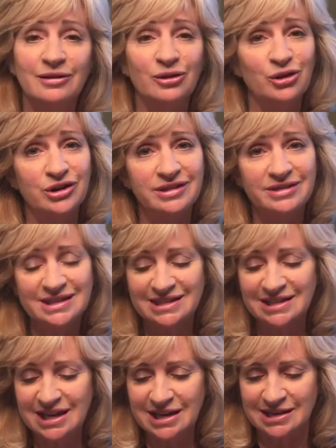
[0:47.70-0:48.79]
look at the
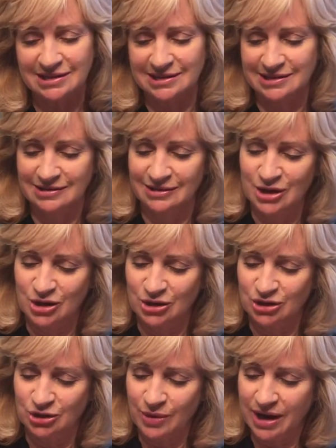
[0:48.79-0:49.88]
seeds.
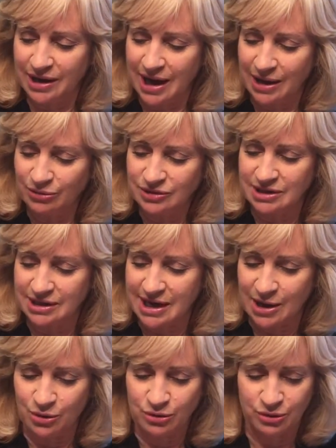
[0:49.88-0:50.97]
So I counted
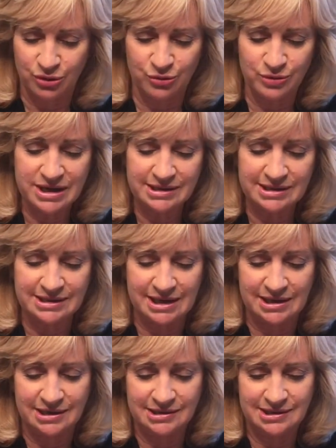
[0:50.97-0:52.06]
out three
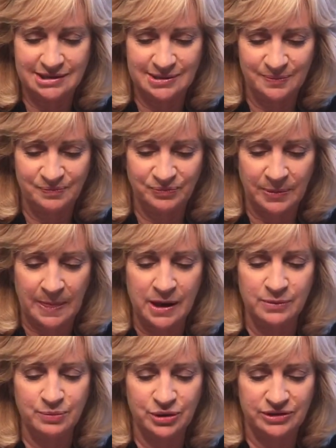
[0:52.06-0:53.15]
seeds
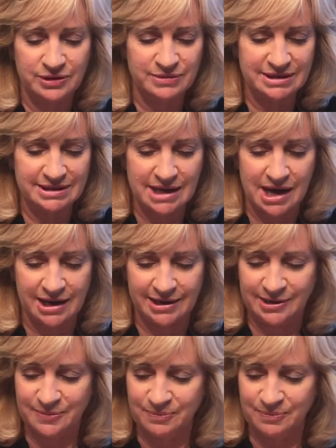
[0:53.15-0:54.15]
and put them aside.